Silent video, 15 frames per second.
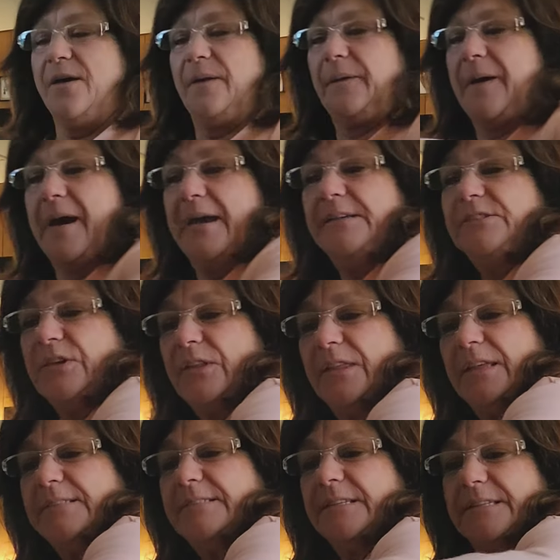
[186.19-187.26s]
Okay, so
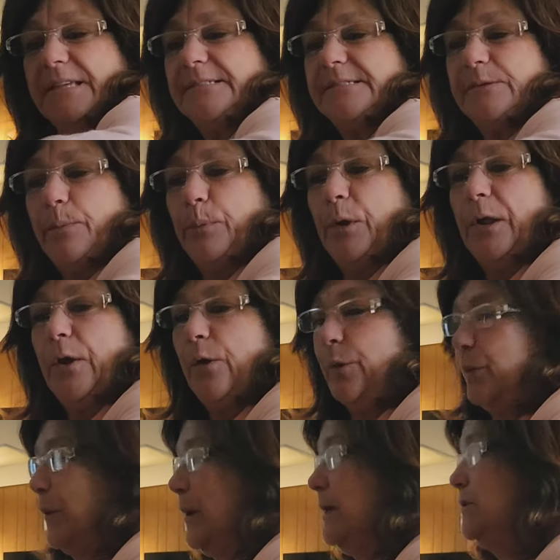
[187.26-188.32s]
this is a pretty
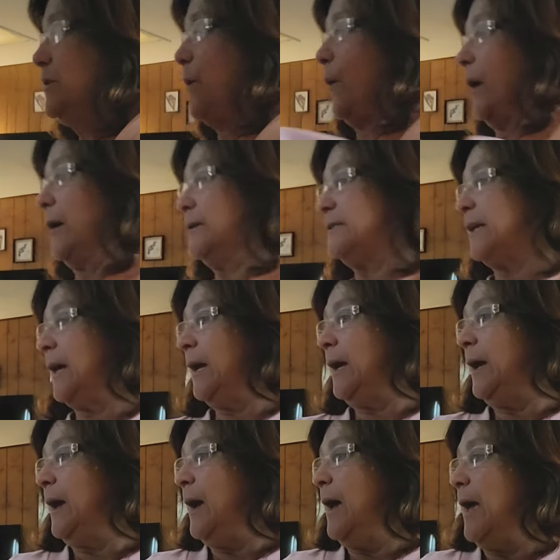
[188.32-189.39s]
good read, Taurus.
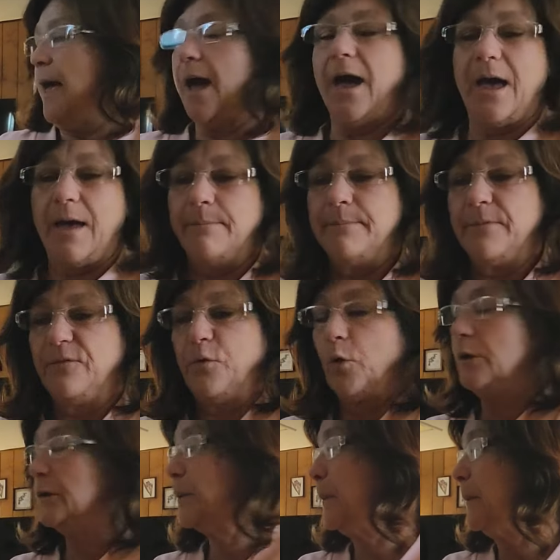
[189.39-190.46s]
In the
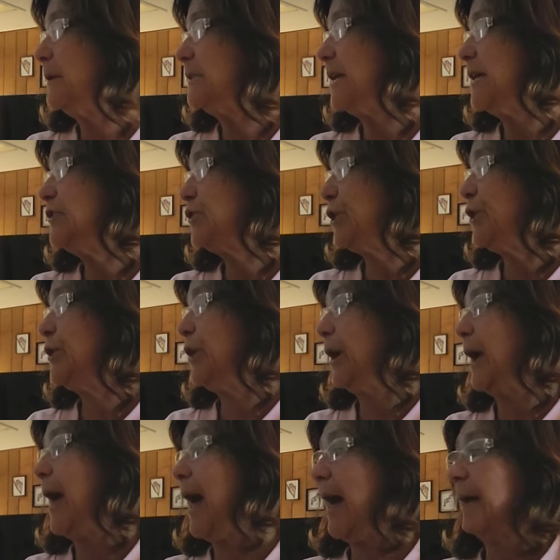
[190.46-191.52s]
fourth position, you
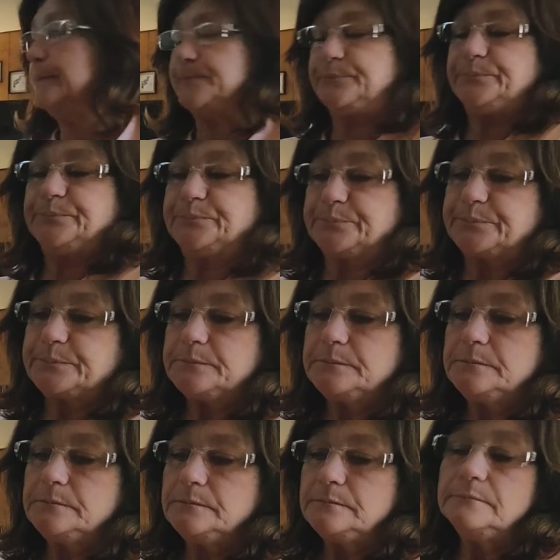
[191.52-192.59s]
got
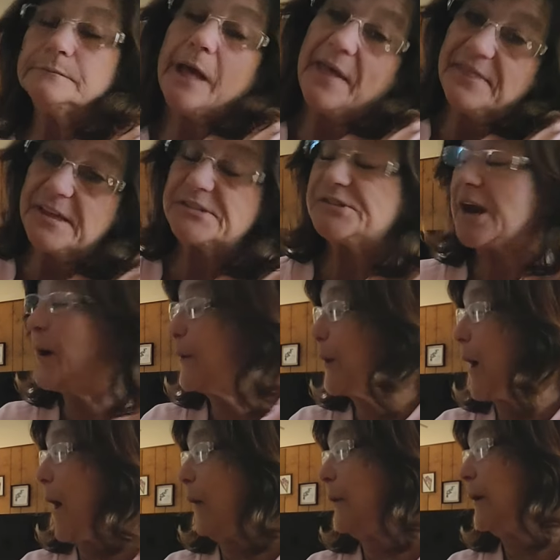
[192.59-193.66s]
the Star
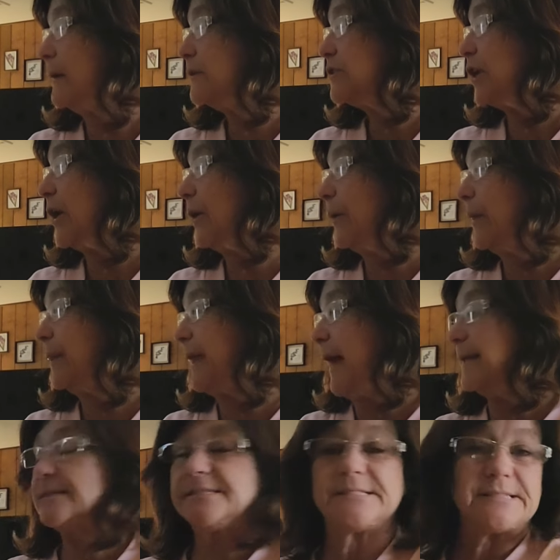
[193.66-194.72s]
card. So
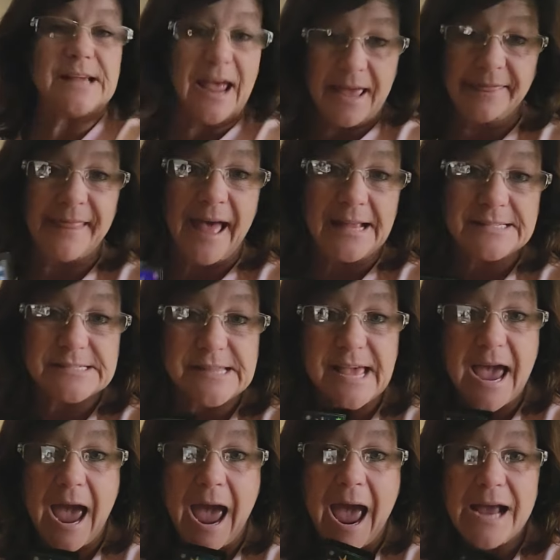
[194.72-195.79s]
that's
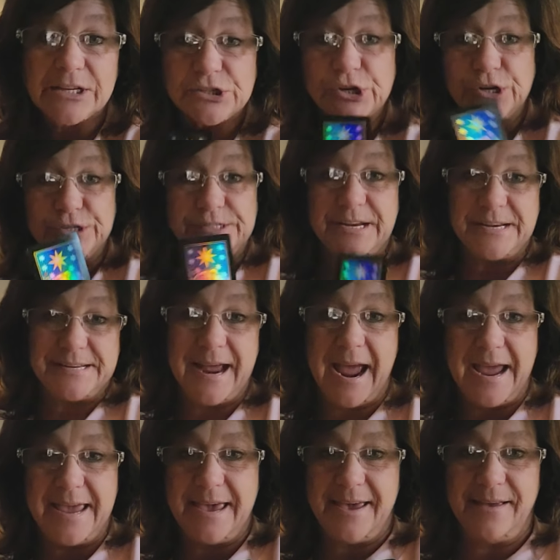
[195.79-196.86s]
the action to
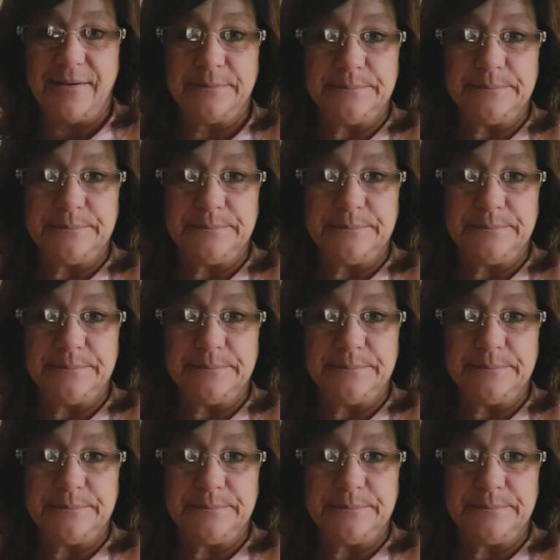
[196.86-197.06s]
take.